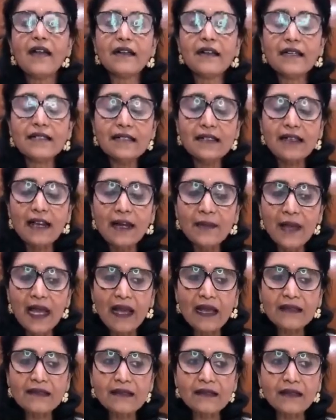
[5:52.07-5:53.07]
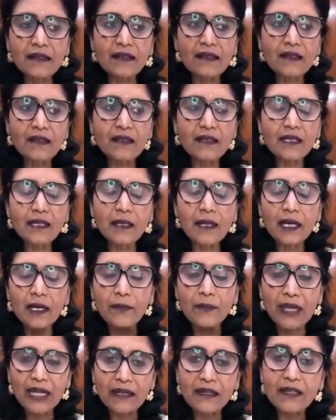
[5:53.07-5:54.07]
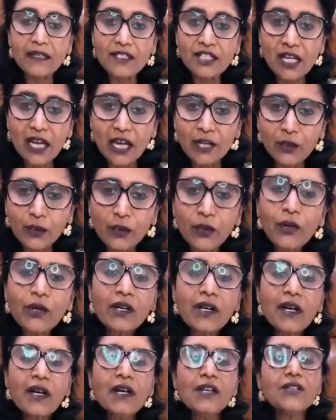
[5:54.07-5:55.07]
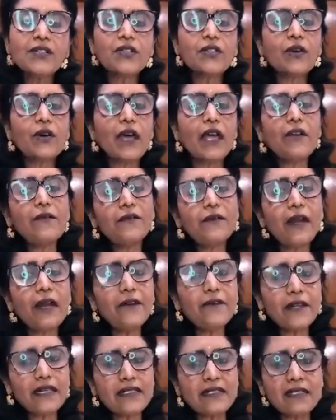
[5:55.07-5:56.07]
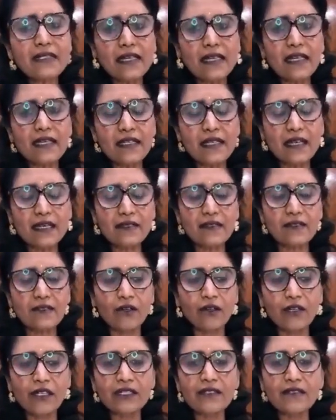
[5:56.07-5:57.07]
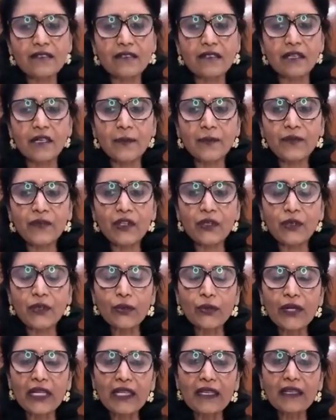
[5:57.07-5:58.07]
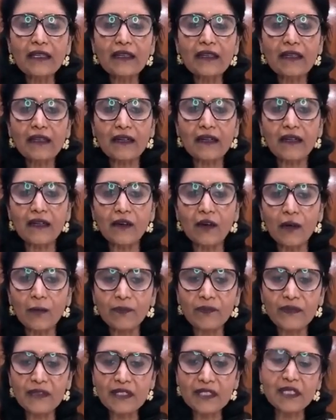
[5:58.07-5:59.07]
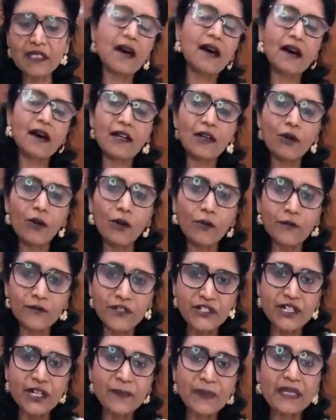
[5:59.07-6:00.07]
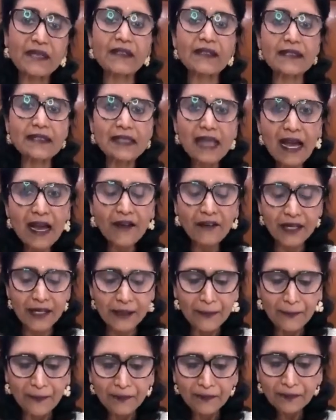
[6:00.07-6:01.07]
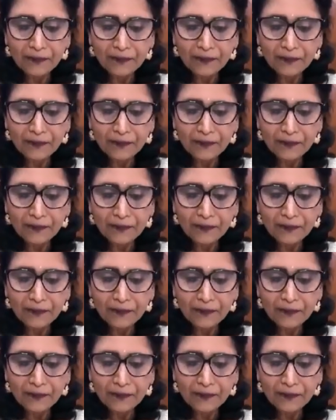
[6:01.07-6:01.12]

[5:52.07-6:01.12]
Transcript: And Assam has the Mekhela Chador. So every state has got its unique style of draping the sari.